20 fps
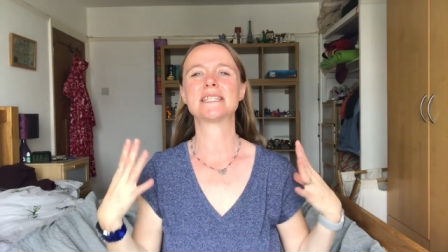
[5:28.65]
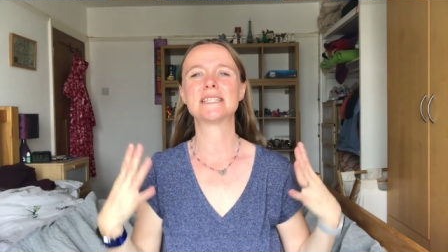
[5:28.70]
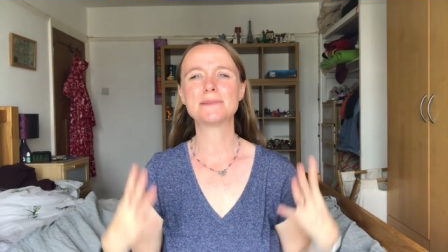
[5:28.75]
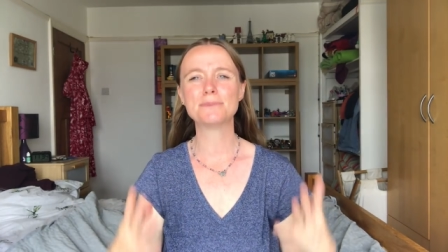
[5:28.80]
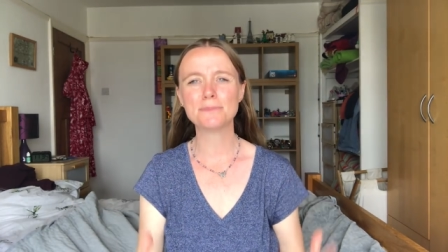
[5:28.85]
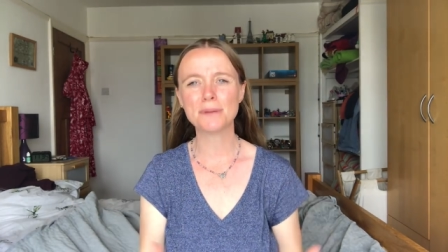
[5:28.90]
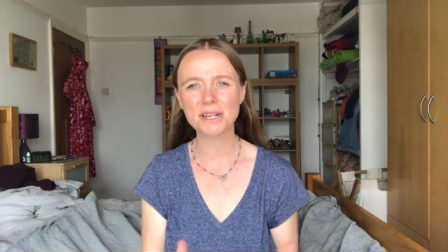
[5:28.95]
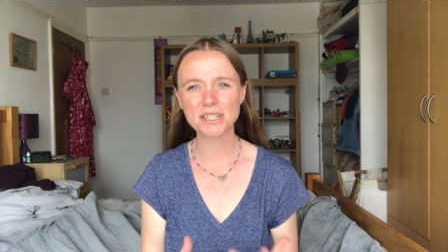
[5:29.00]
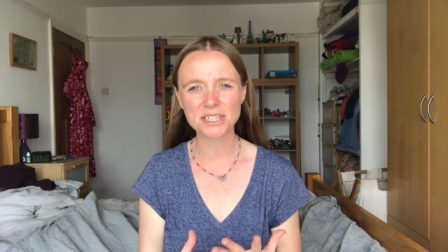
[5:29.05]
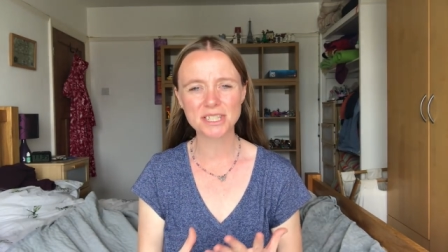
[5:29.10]
As
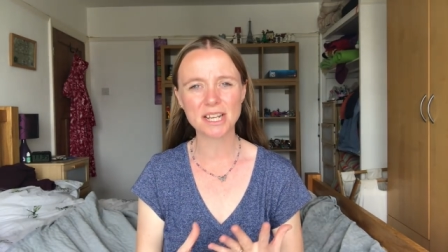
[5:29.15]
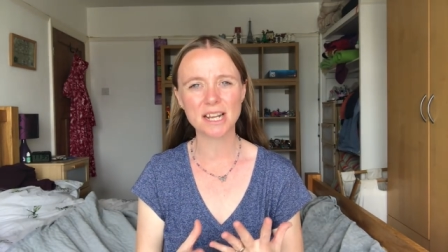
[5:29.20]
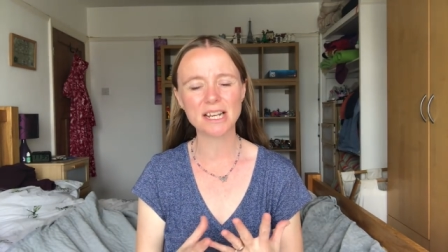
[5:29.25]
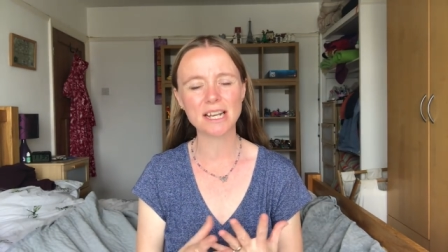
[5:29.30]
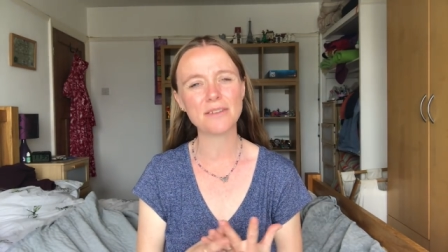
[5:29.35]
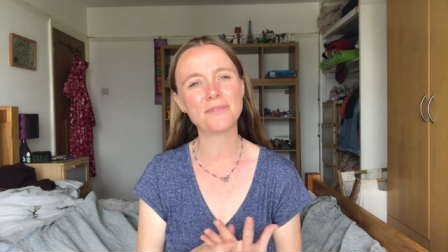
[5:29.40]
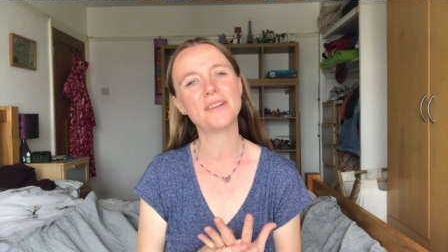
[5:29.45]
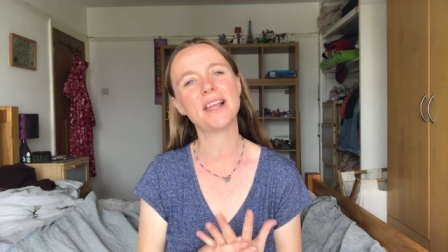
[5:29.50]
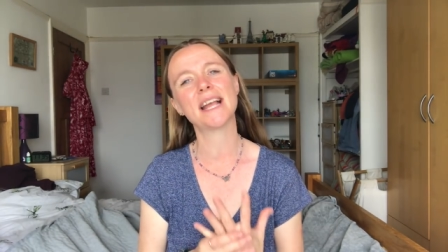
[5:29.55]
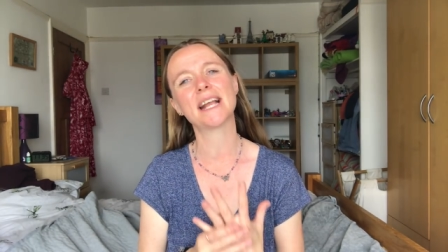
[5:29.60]
much as I
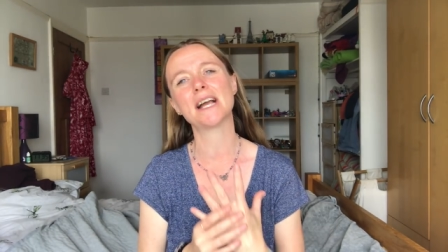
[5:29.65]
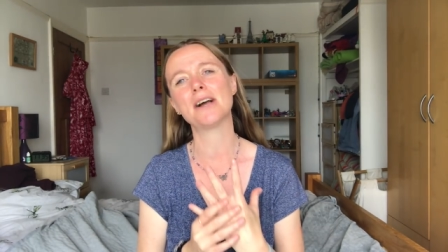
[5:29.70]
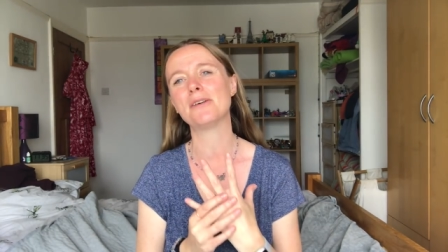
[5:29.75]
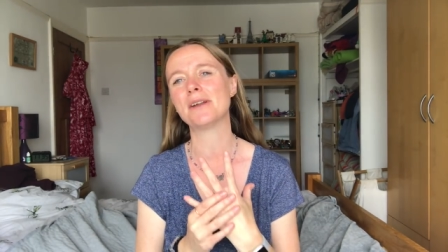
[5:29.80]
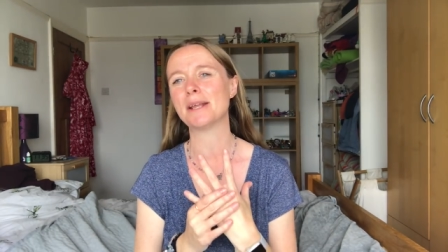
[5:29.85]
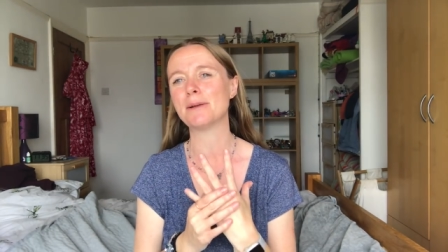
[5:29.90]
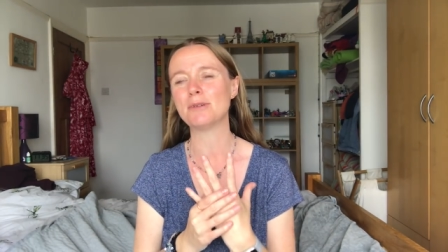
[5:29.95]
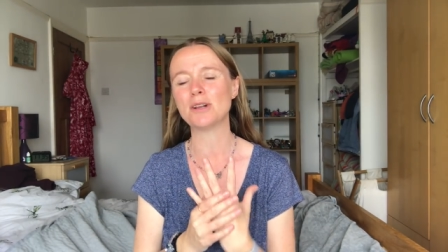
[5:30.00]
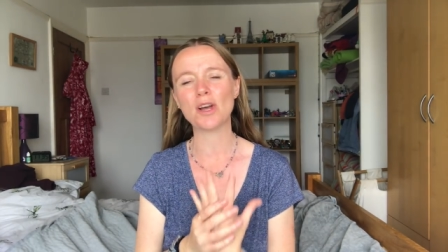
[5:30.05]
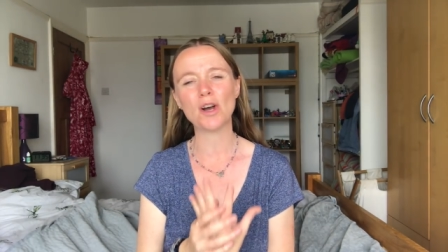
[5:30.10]
love Lego
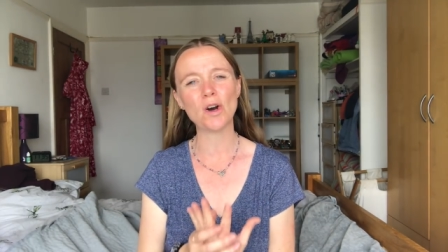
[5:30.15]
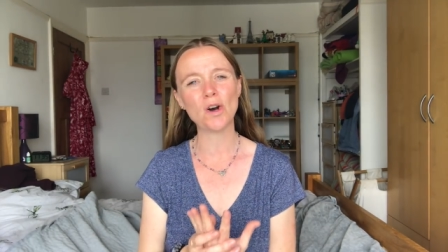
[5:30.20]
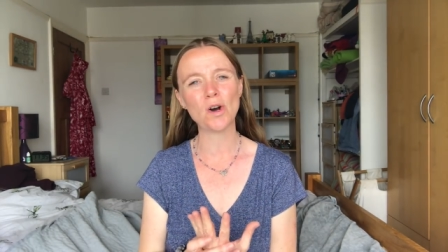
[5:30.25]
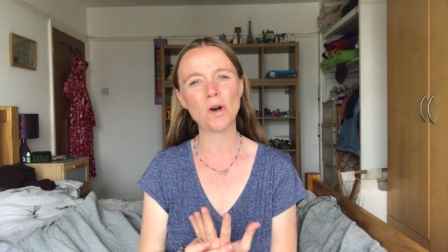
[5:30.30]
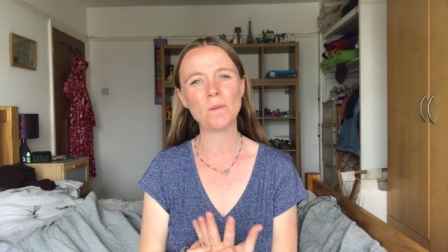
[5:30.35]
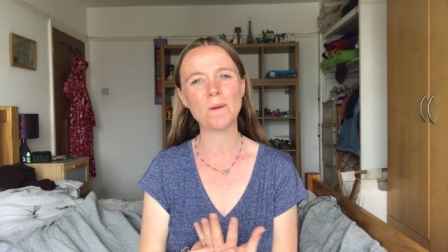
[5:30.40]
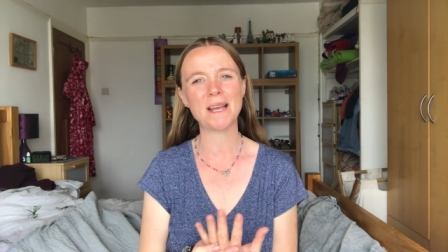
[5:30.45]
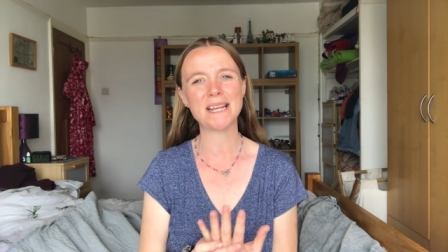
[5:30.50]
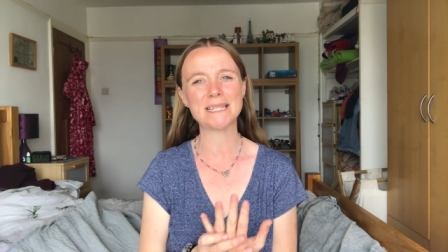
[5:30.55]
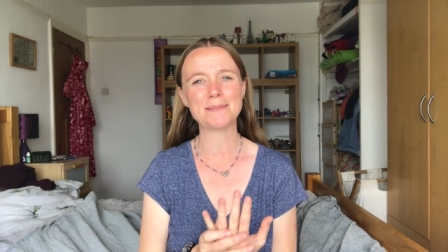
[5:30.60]
and it will
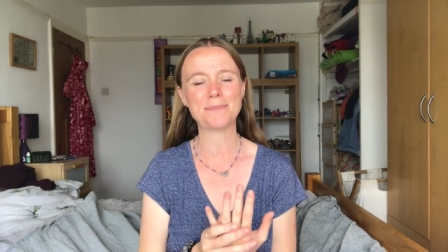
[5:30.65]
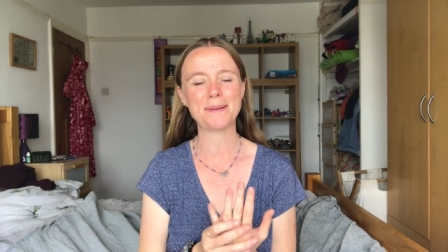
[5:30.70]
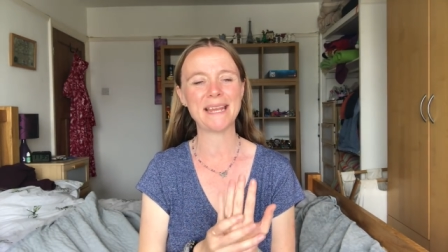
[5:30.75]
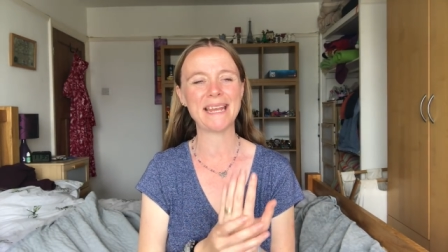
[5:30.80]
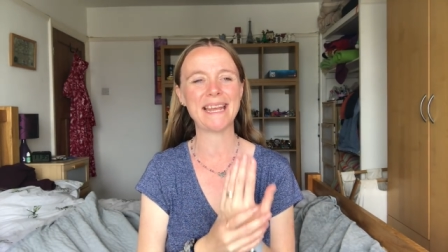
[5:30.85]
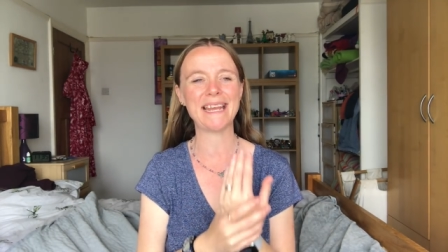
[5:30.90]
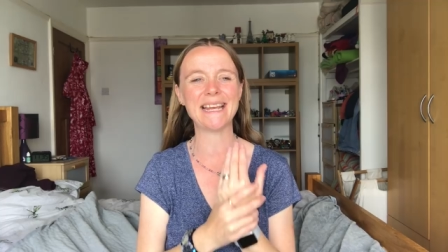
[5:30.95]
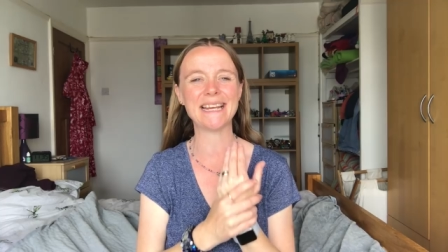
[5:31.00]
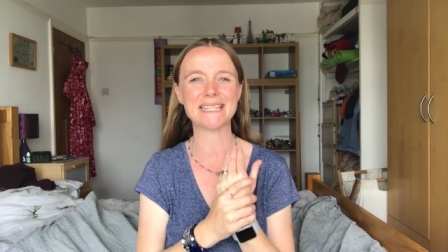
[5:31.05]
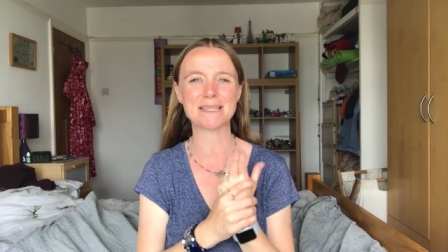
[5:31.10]
always
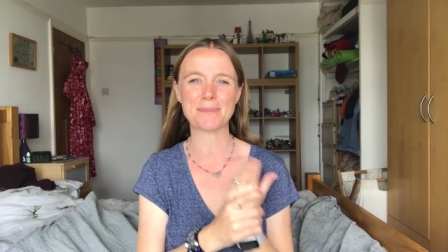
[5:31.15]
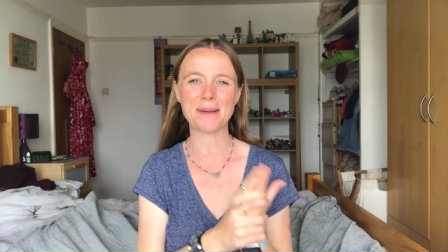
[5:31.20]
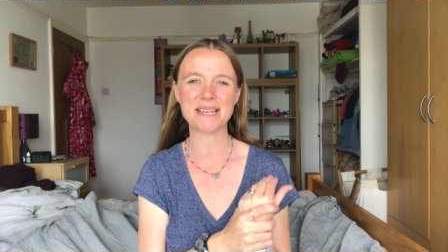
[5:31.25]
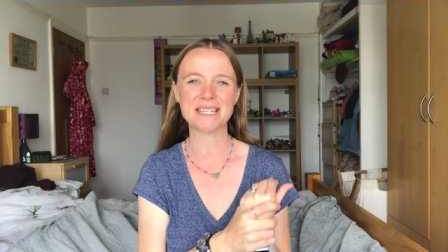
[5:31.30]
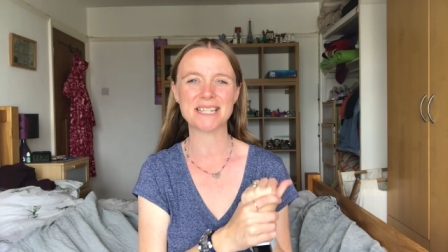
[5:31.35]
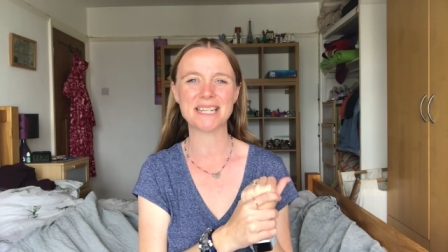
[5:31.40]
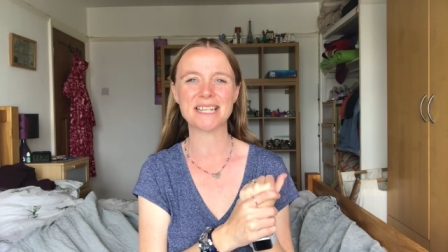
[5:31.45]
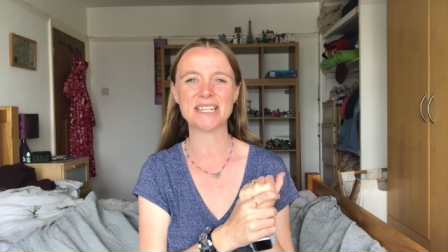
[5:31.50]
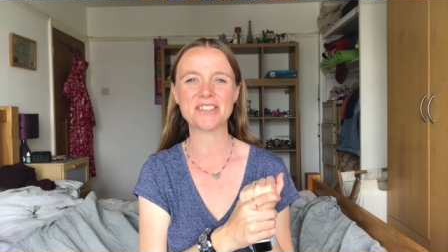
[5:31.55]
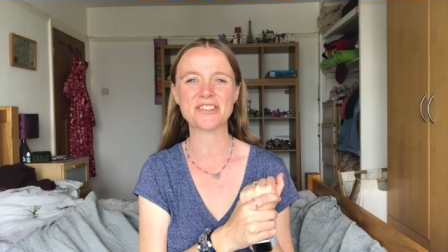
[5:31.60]
be a
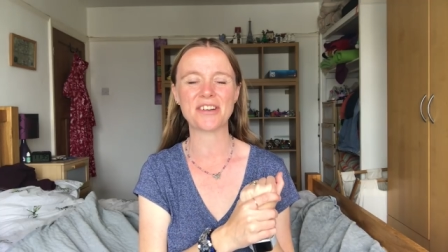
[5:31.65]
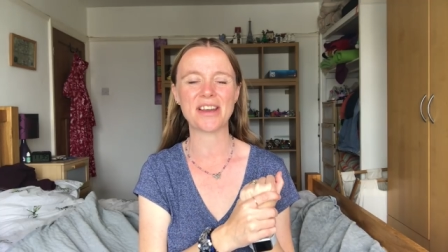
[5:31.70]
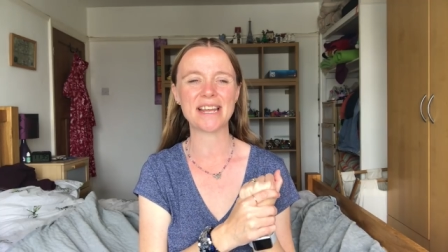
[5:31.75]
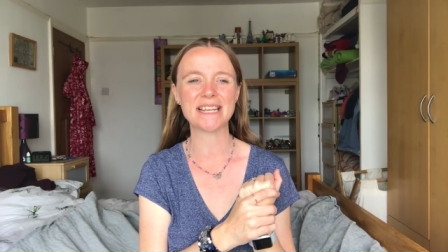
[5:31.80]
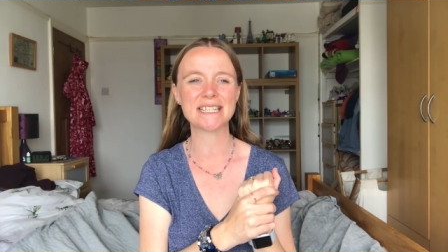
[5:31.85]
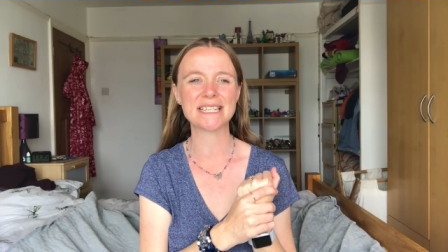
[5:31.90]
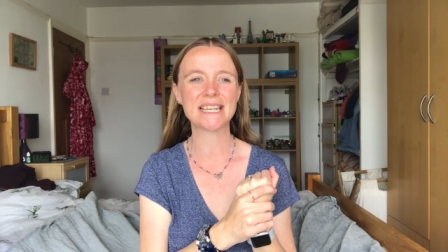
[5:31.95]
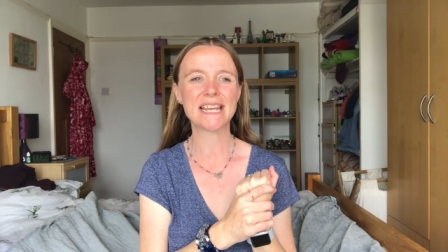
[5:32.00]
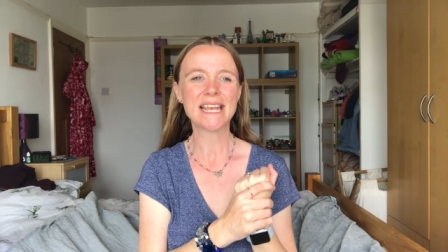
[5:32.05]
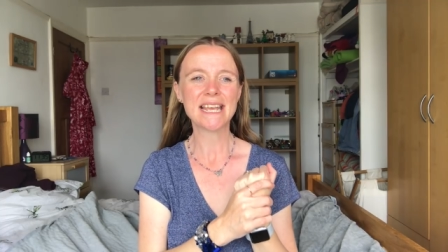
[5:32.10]
special
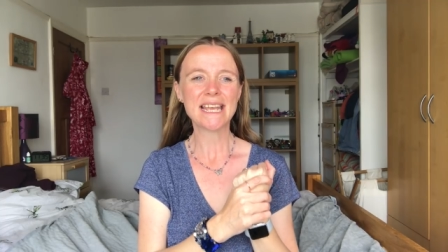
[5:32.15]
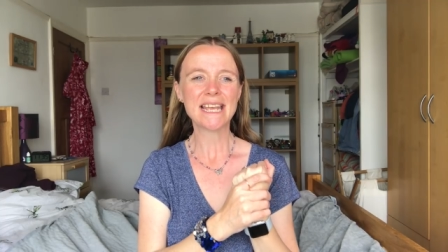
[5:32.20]
interest,